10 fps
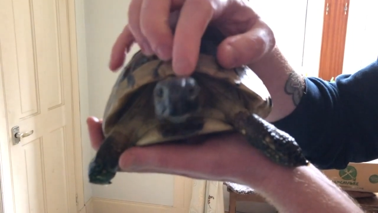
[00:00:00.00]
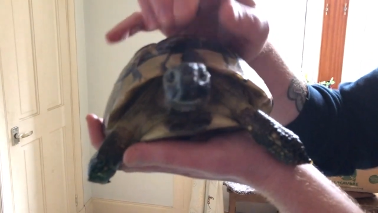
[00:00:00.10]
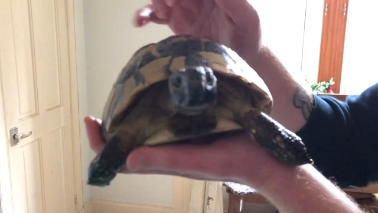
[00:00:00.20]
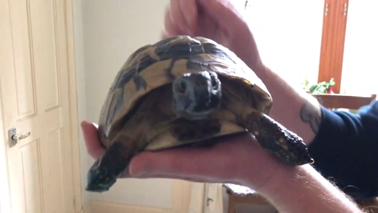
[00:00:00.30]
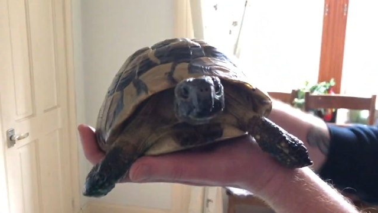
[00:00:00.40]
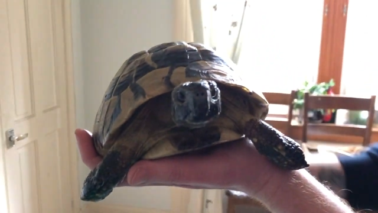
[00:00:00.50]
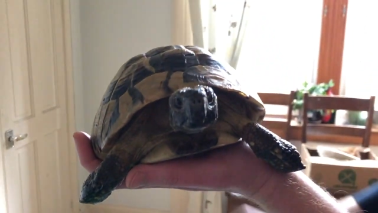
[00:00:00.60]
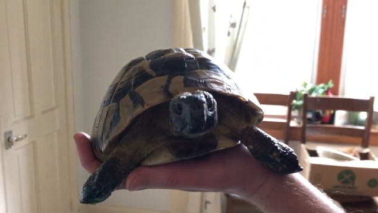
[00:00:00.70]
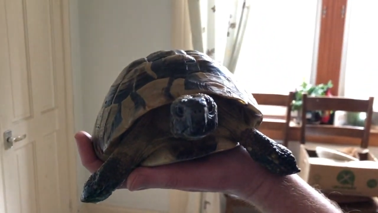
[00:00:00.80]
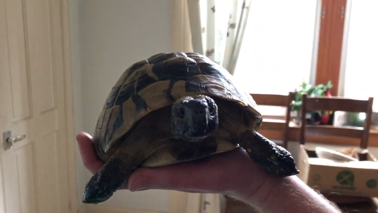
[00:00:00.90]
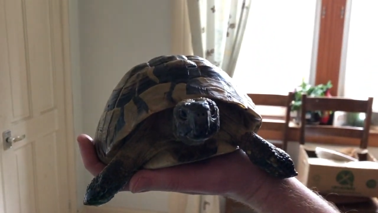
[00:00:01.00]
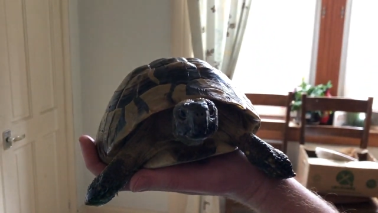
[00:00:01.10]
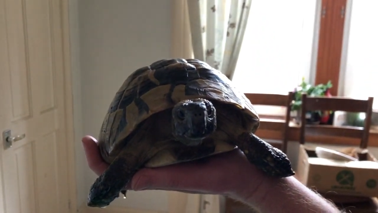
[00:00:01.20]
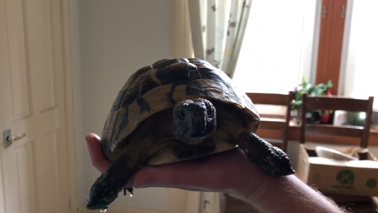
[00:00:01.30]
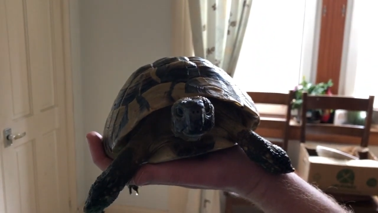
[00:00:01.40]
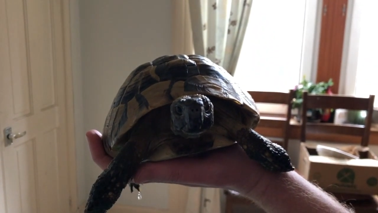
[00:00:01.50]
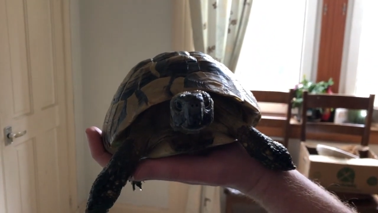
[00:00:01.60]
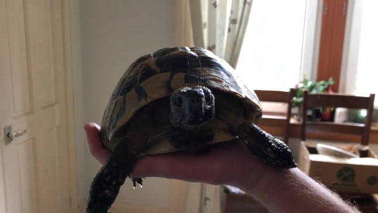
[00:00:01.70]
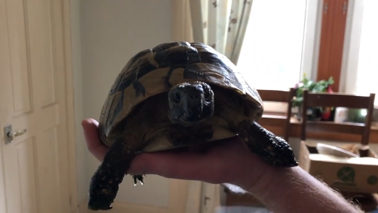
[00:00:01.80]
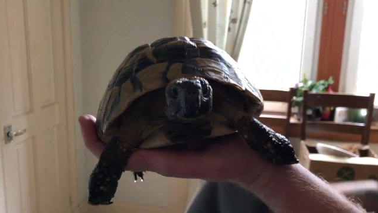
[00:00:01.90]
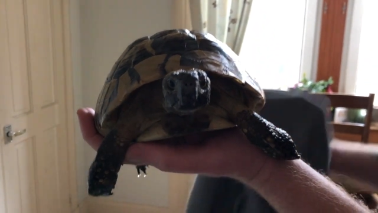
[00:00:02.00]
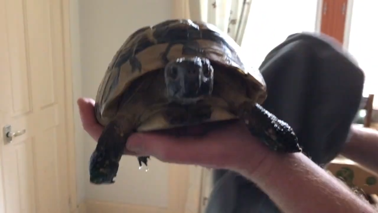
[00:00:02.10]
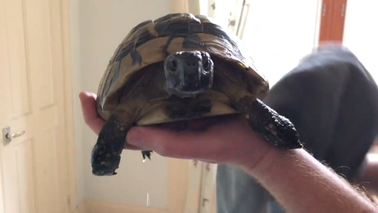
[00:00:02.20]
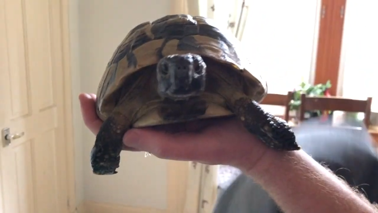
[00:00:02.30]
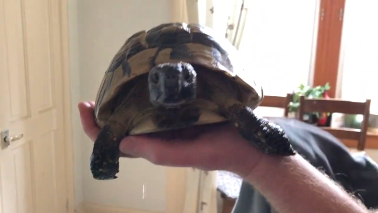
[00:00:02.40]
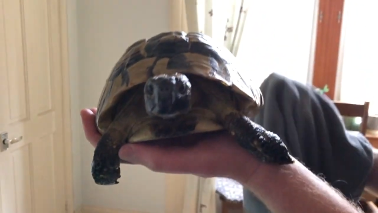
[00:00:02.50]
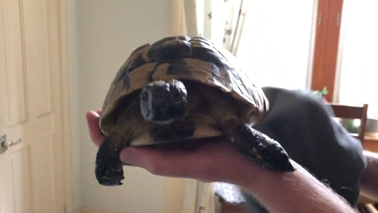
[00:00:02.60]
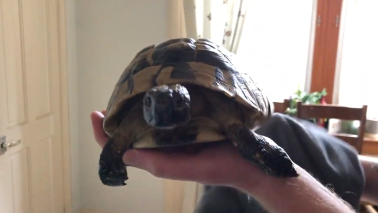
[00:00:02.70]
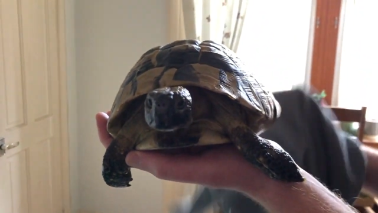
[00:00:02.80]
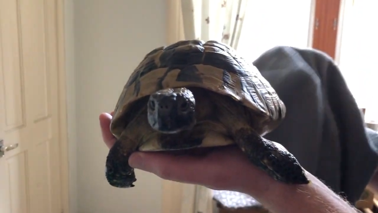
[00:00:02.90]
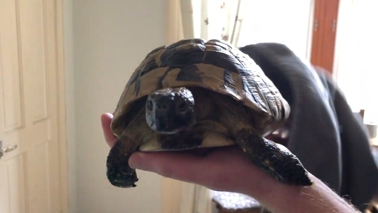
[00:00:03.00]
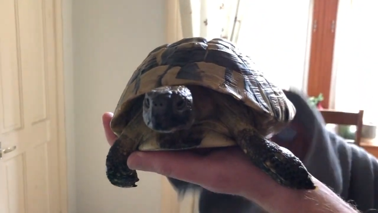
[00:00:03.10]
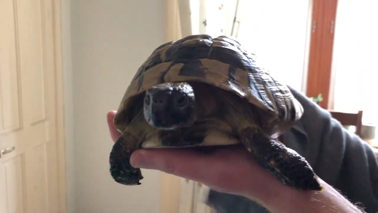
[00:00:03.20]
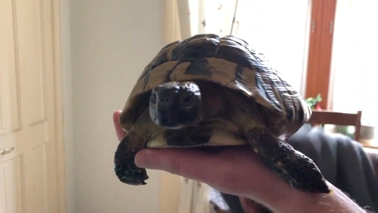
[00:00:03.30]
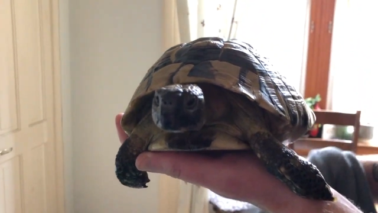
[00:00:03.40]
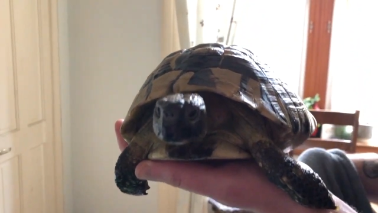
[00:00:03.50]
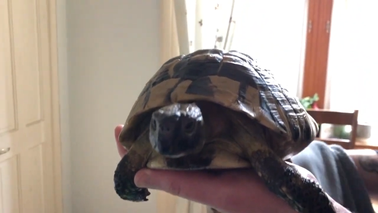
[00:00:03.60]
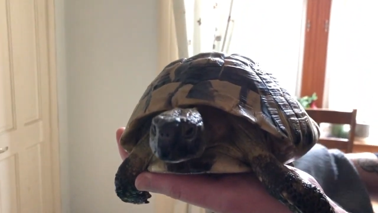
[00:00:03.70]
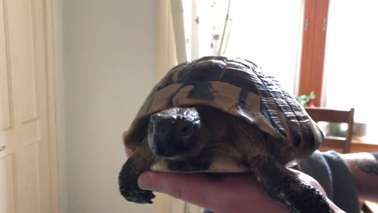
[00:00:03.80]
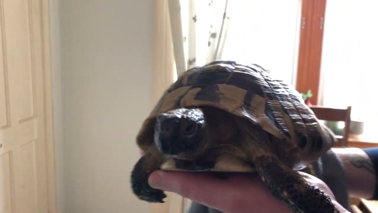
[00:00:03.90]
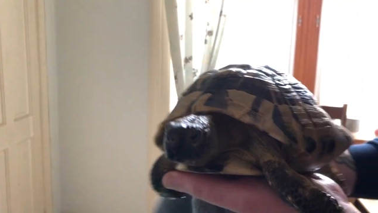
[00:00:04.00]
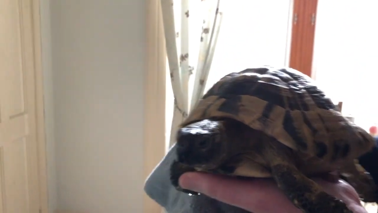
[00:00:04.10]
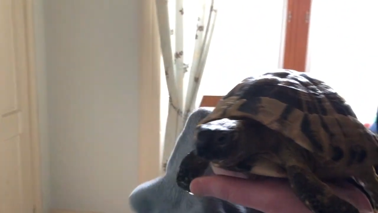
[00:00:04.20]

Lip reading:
[unreadable: no face in view]